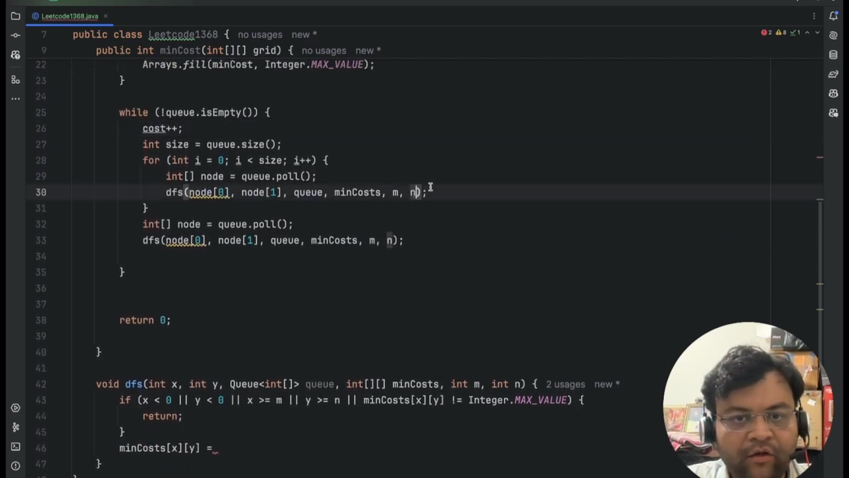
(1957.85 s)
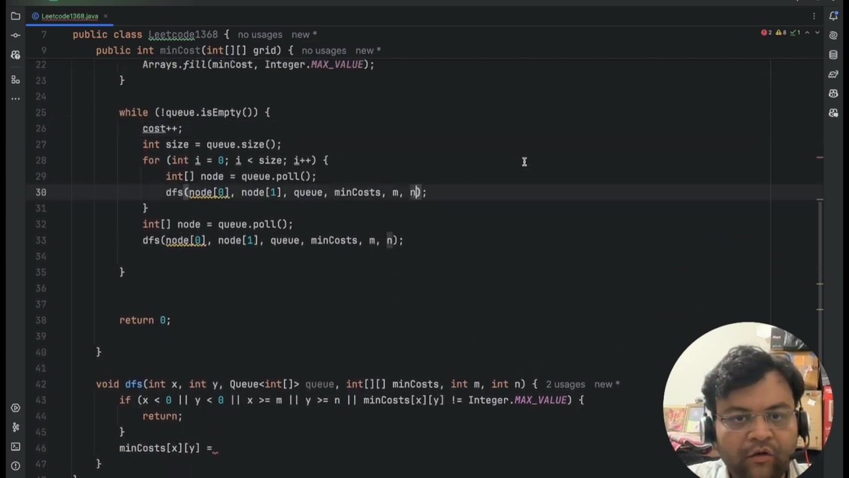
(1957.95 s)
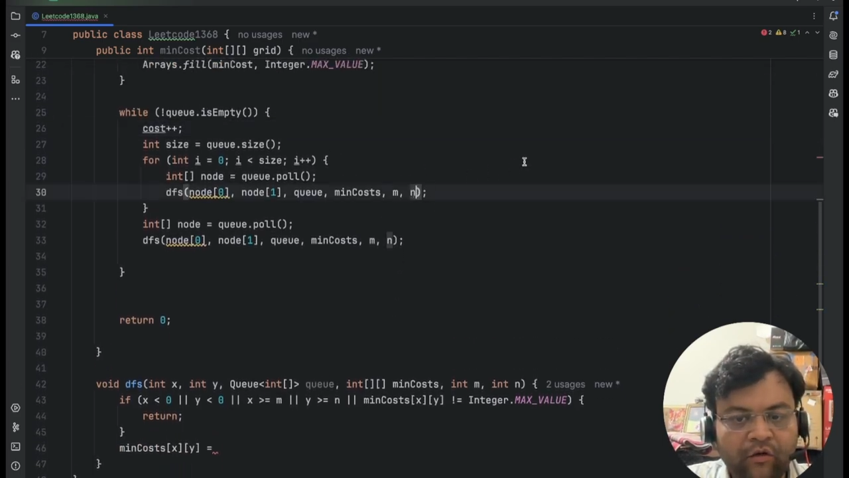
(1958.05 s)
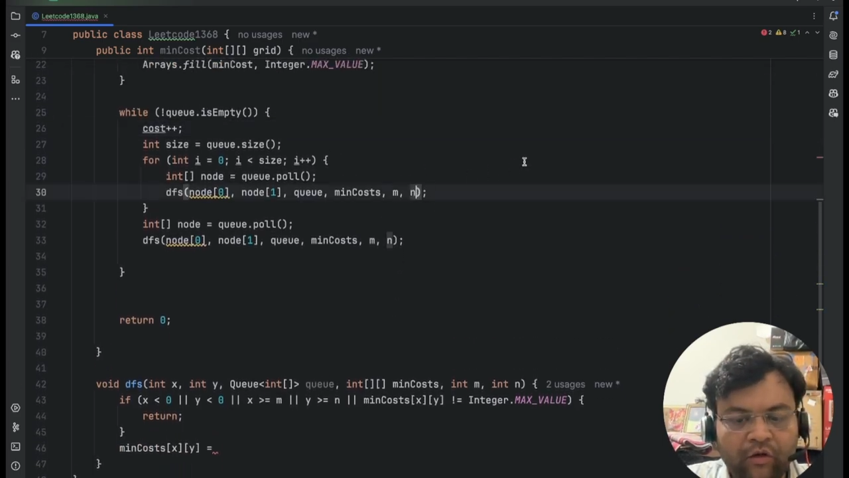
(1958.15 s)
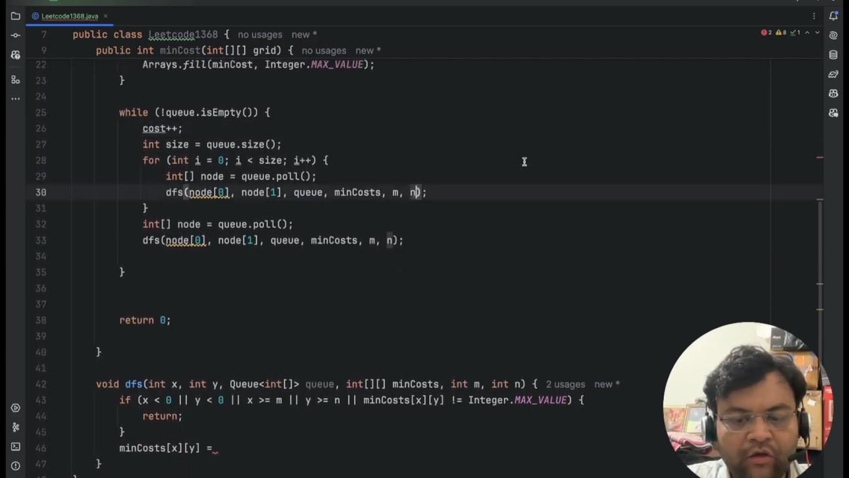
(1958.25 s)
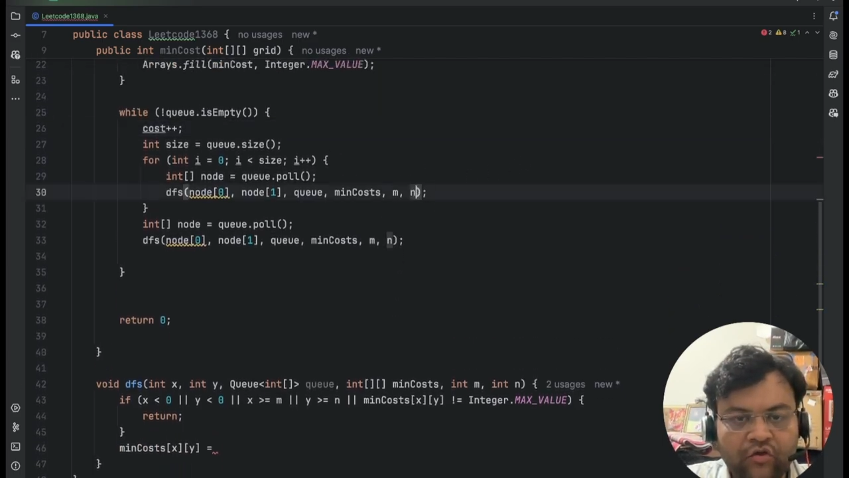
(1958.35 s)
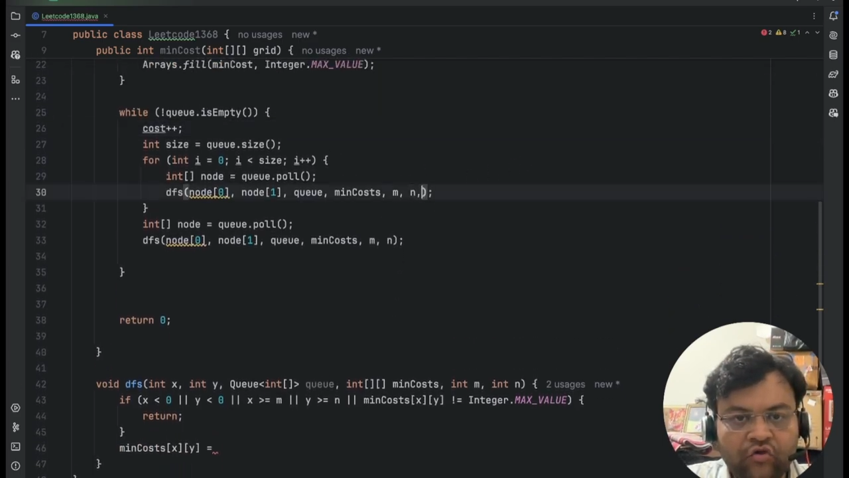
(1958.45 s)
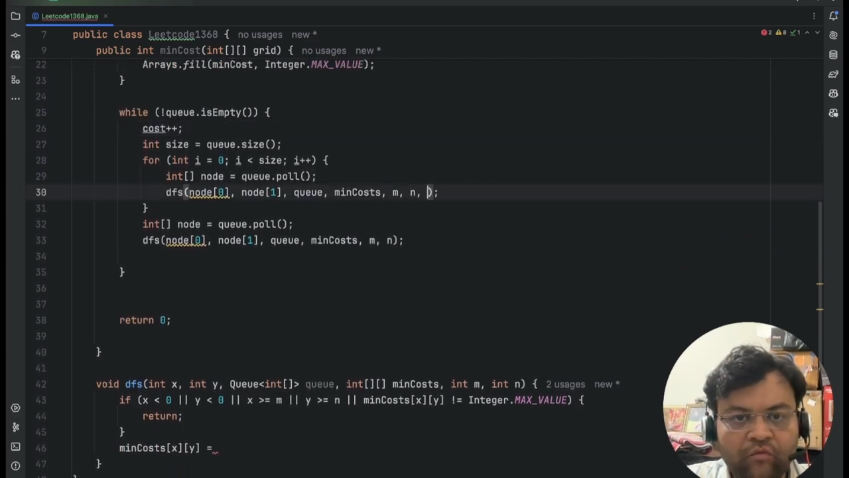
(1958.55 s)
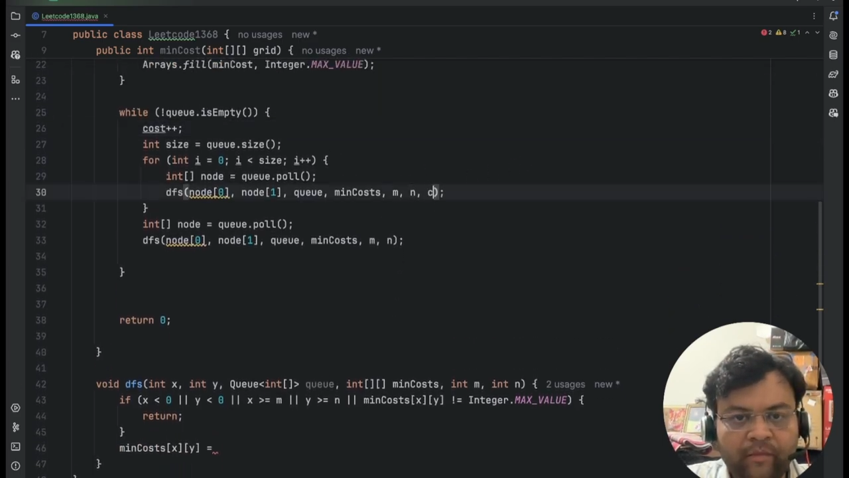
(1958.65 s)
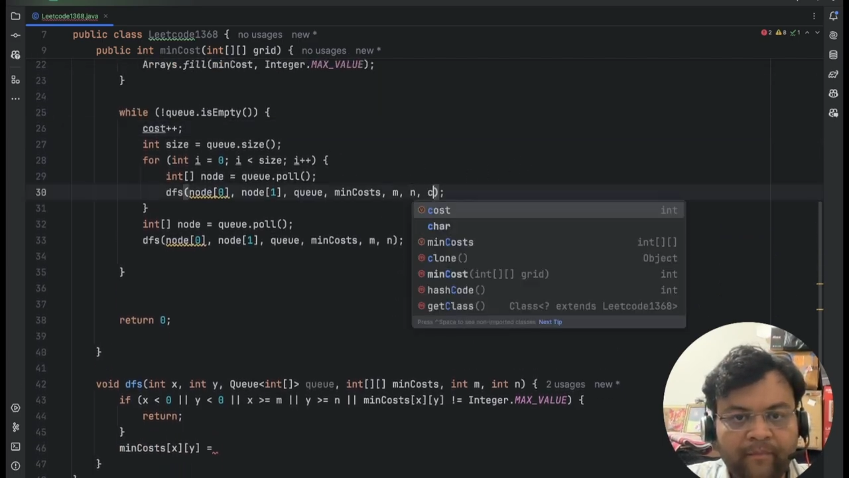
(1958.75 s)
also
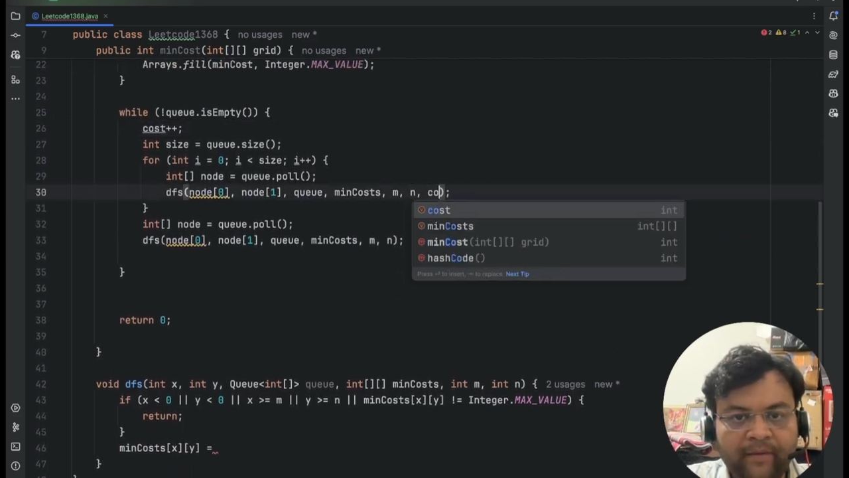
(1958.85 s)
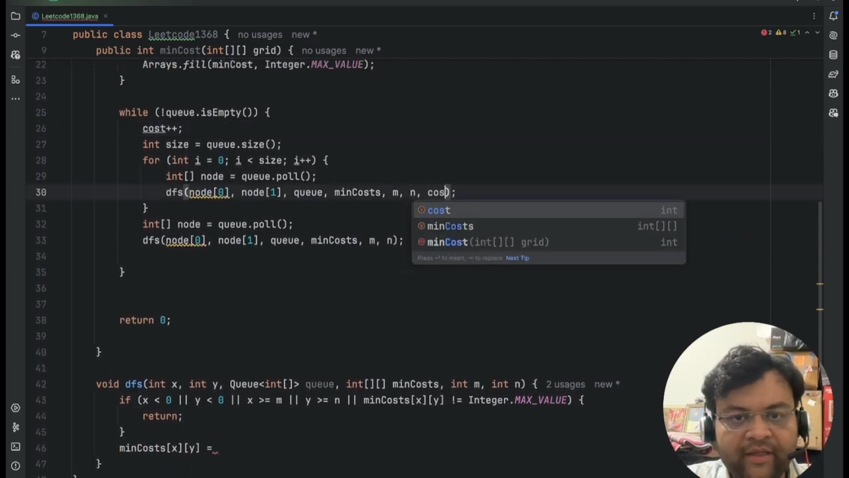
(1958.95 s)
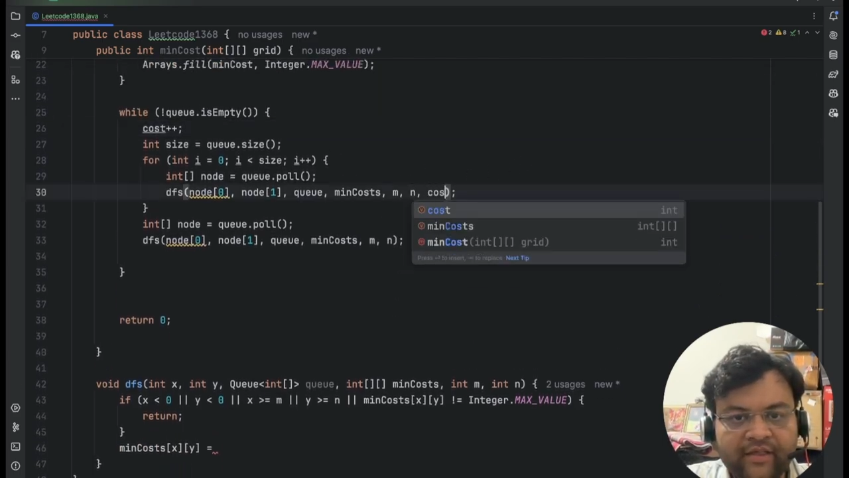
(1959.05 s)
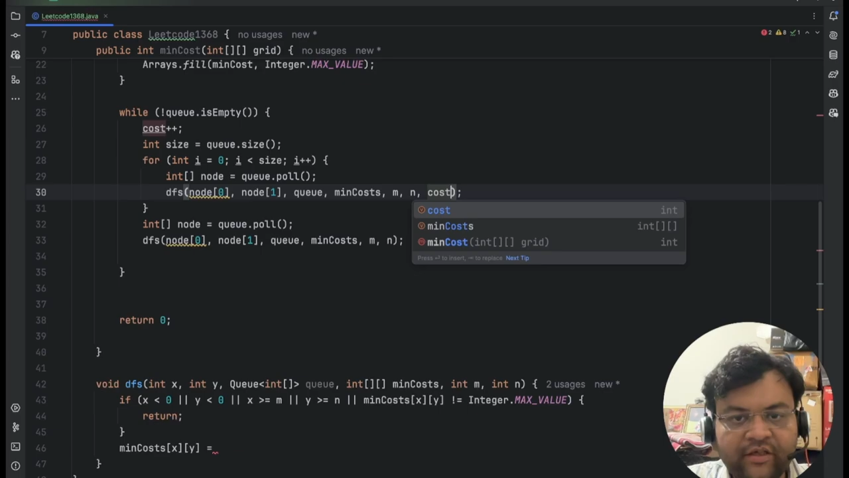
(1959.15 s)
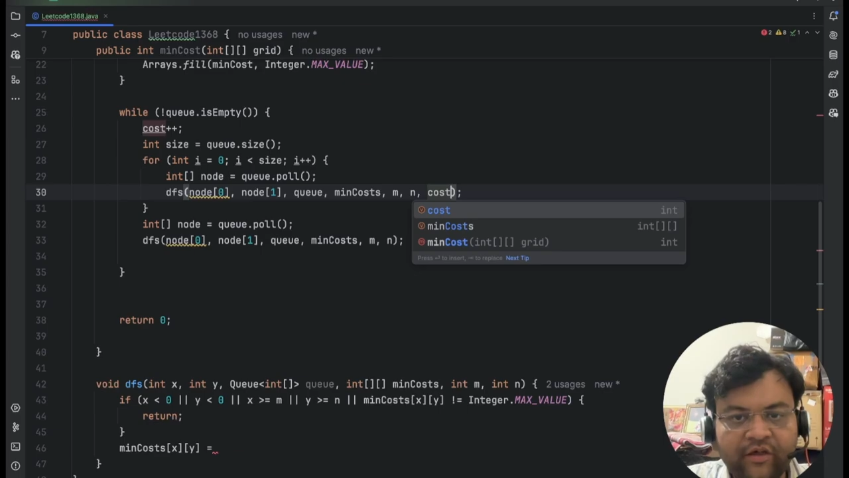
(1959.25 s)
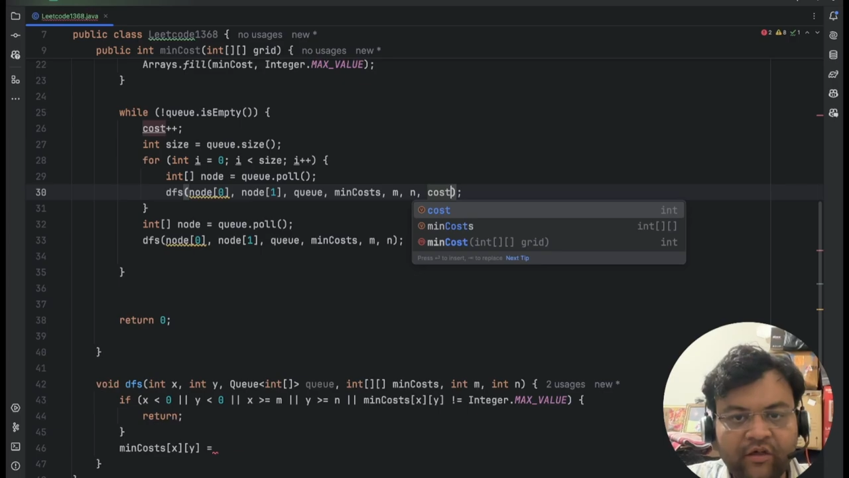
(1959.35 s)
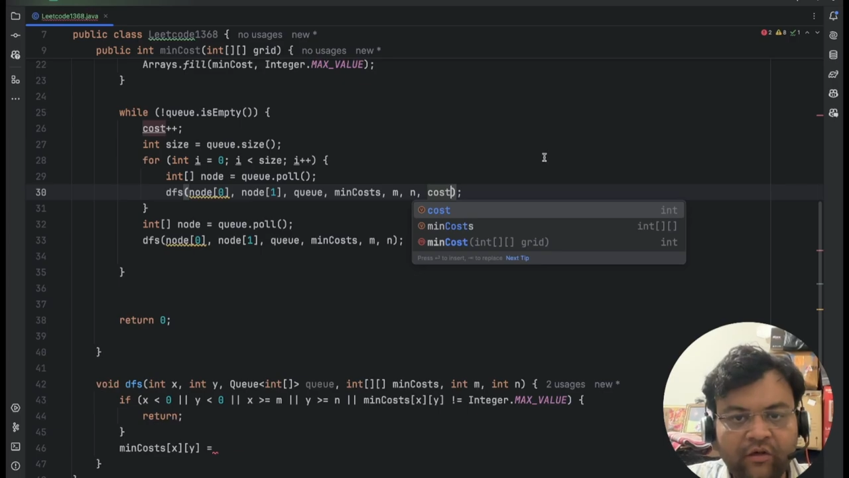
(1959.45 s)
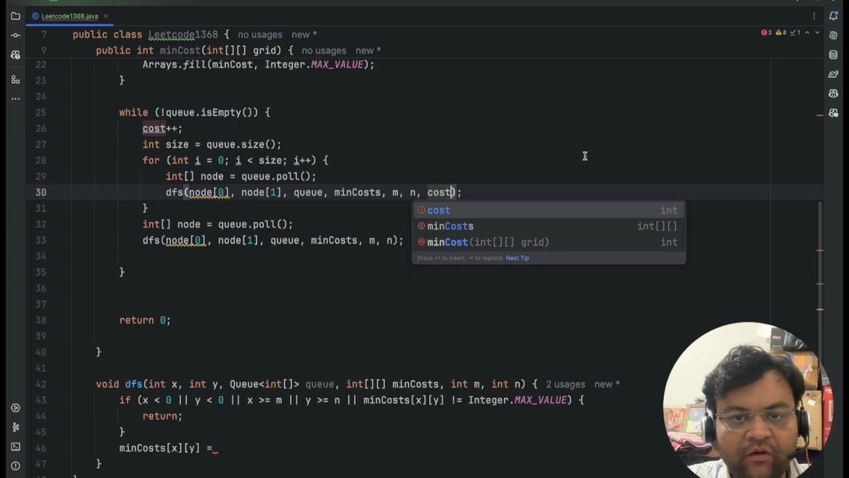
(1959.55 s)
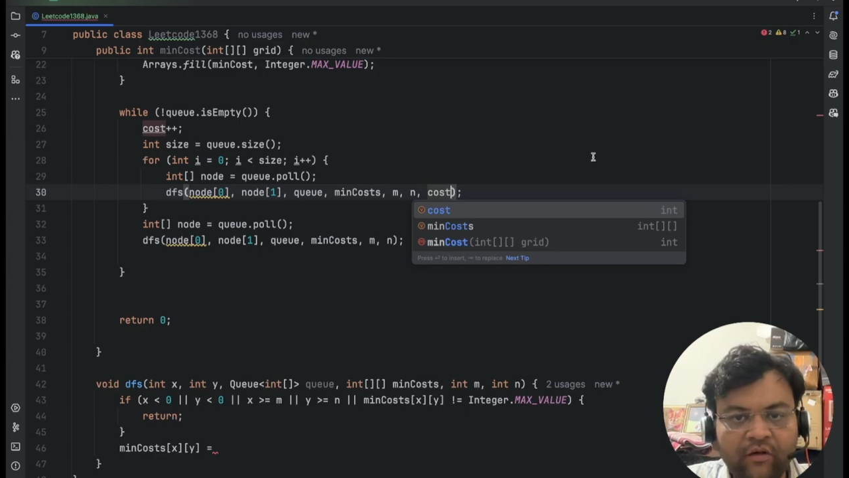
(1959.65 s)
be passed along